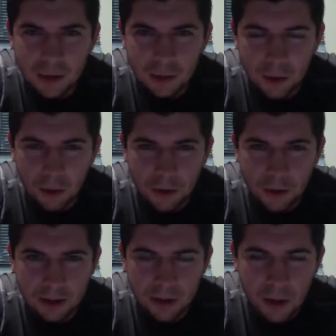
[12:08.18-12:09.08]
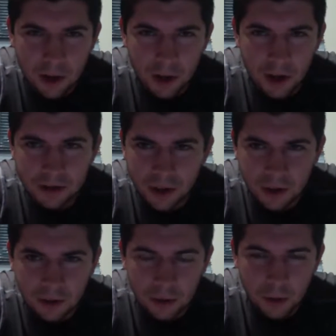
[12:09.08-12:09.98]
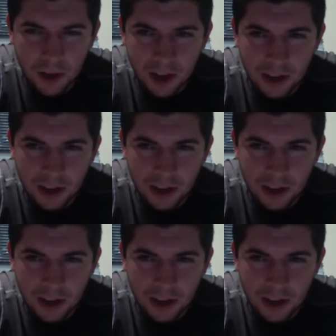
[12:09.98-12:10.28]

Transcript: quarterbacks when they wear gloves on their throwing hand.